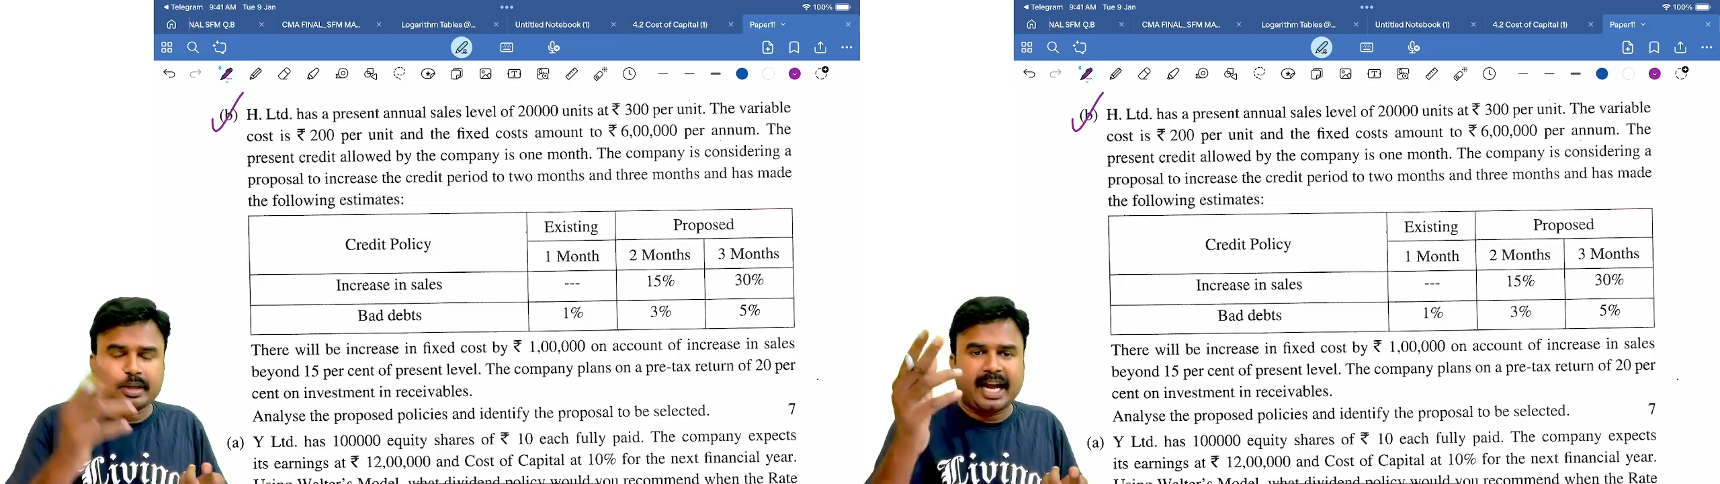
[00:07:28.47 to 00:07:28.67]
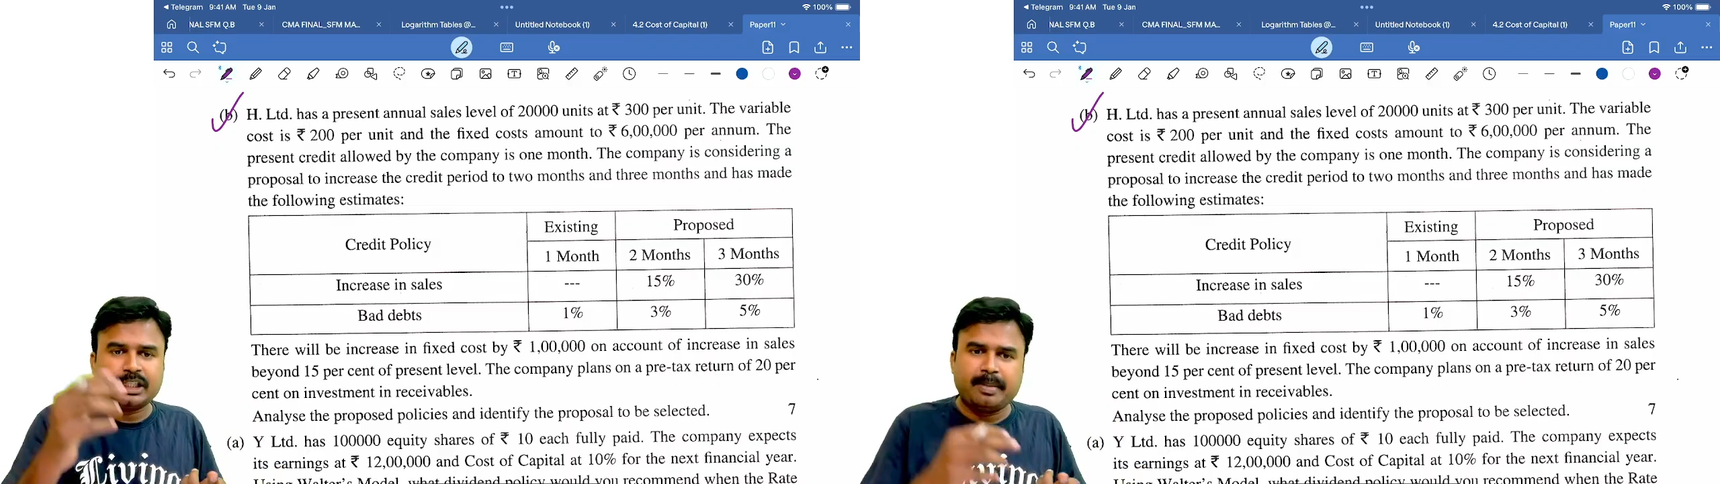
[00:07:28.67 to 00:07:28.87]

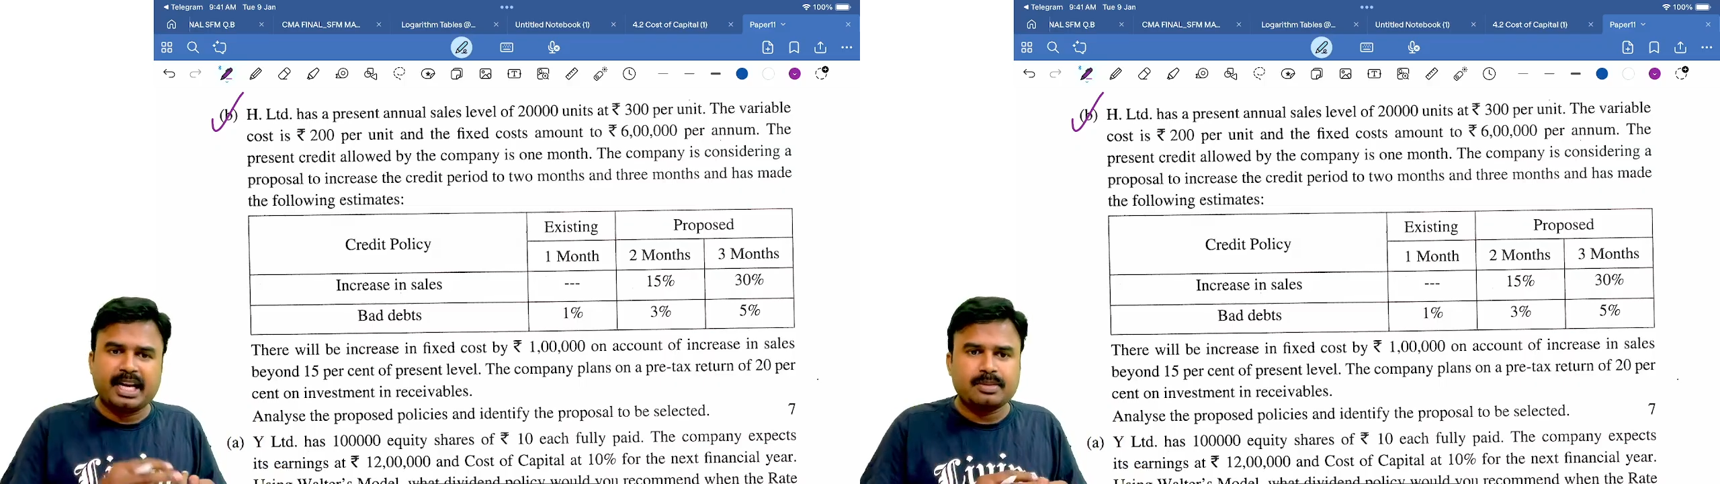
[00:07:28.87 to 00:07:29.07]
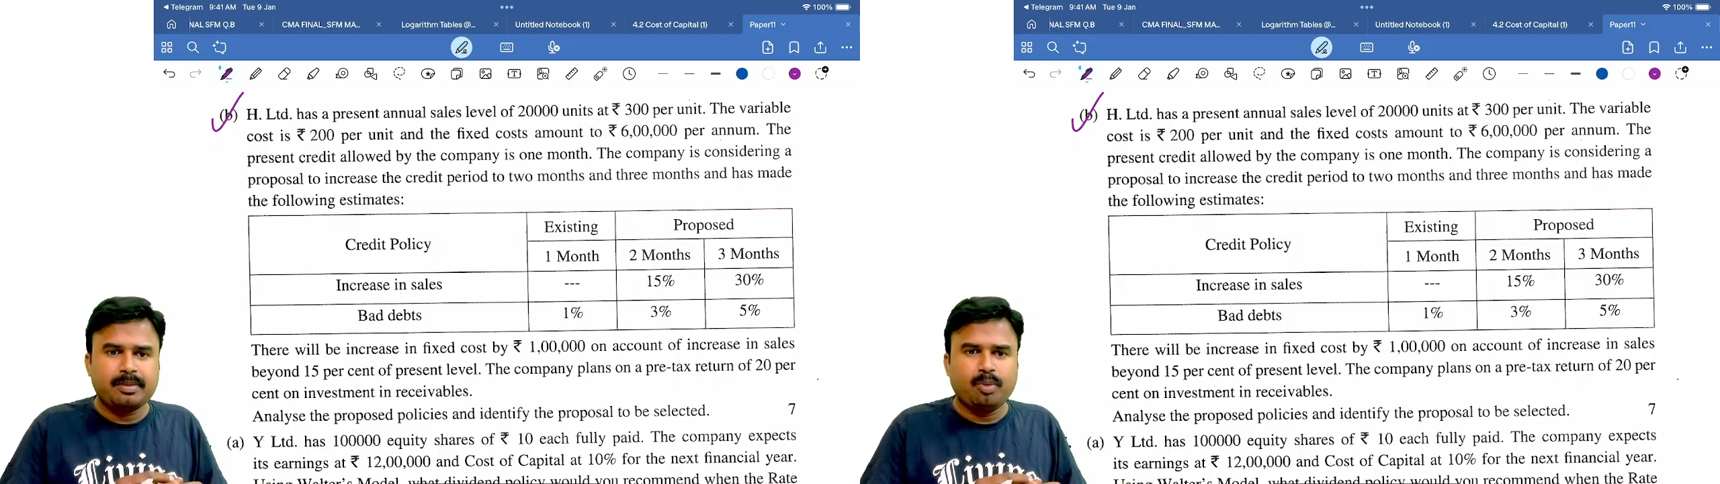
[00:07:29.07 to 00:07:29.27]
cash
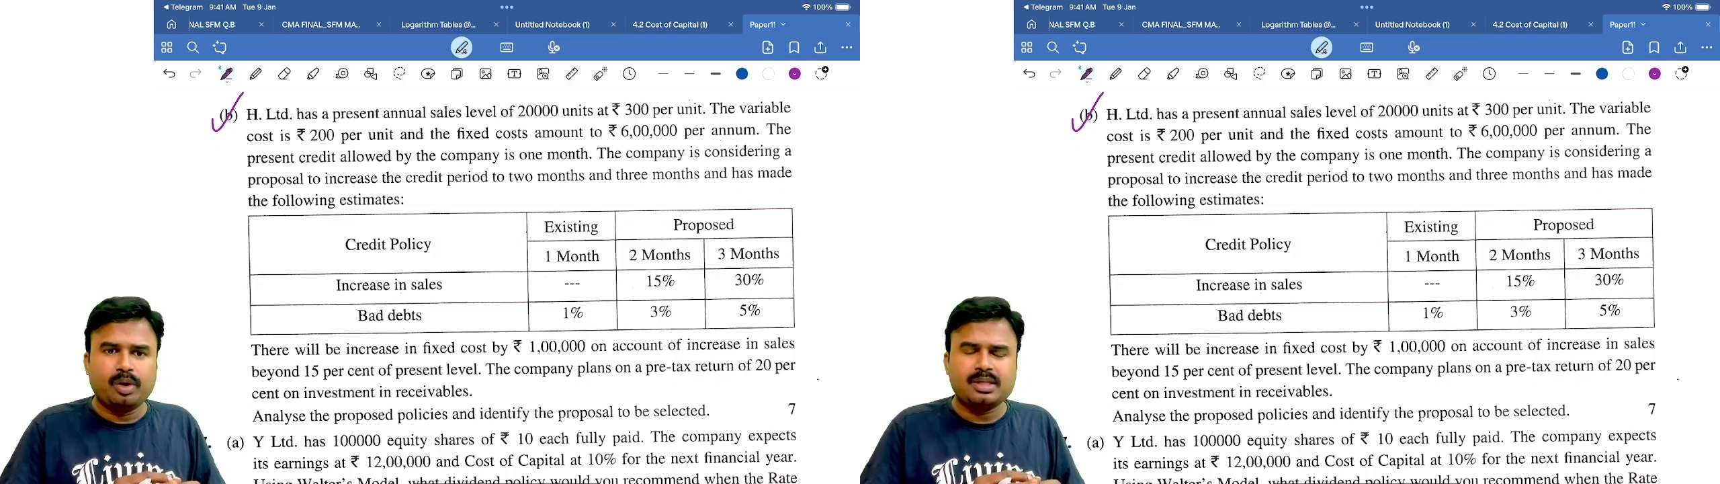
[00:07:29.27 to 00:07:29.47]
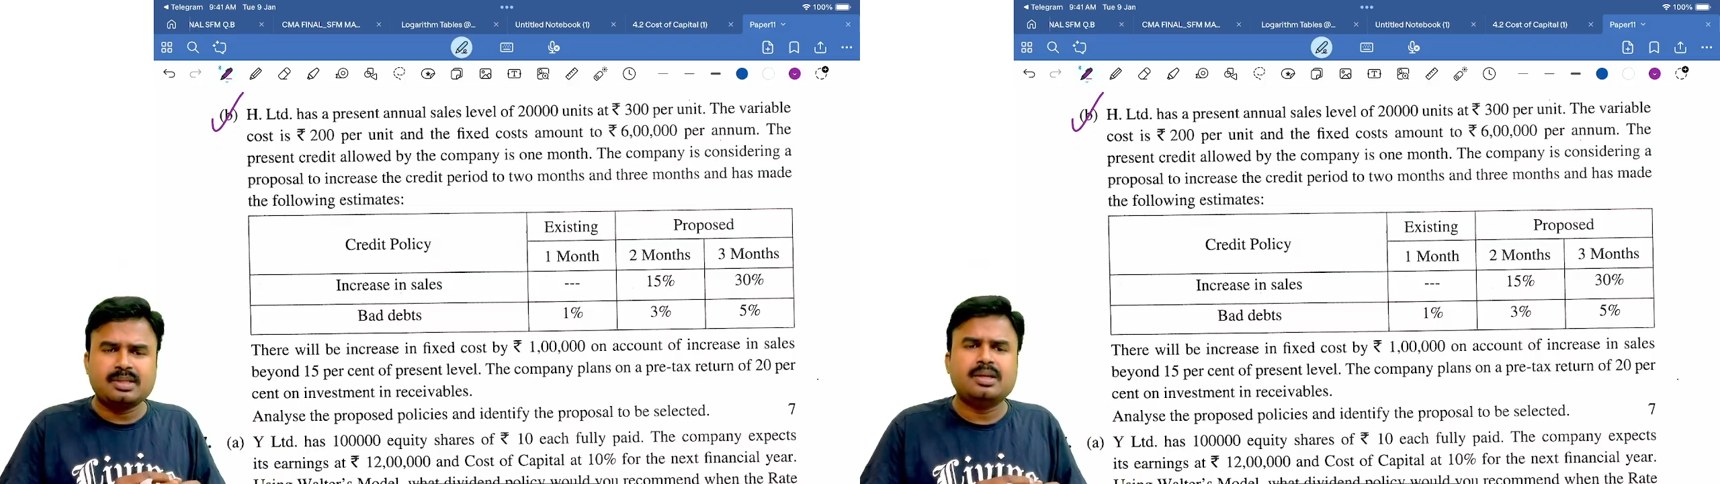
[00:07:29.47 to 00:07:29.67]
management
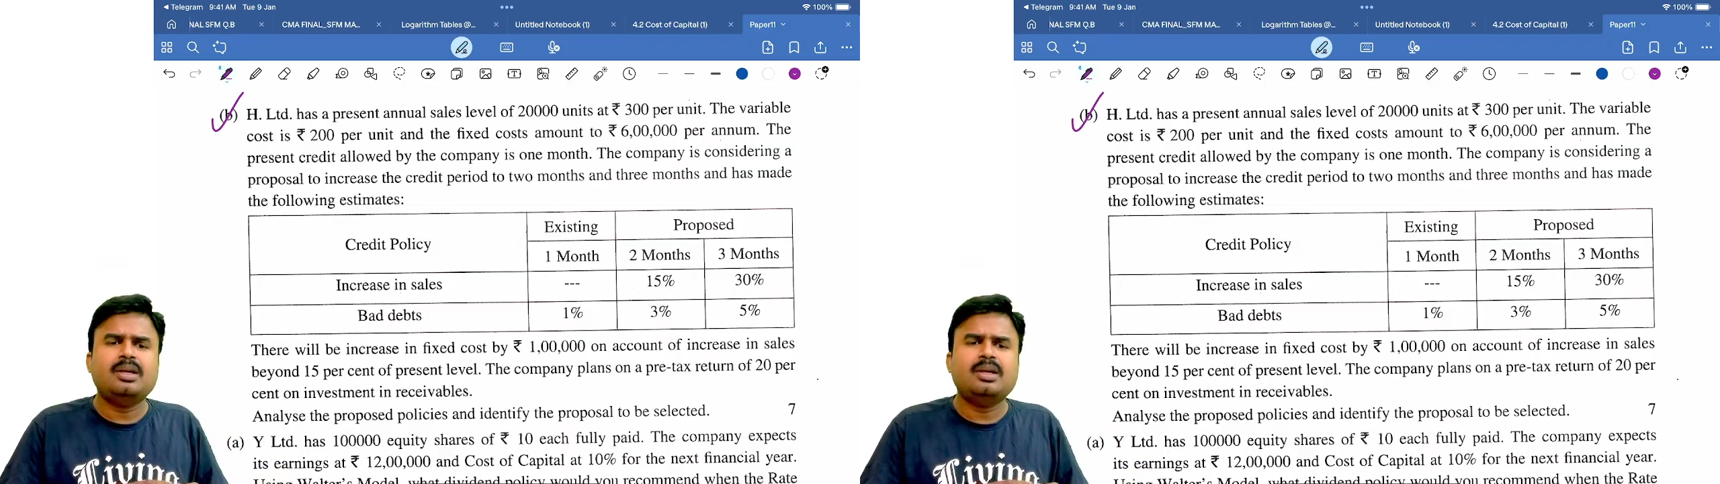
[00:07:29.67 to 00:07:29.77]
models,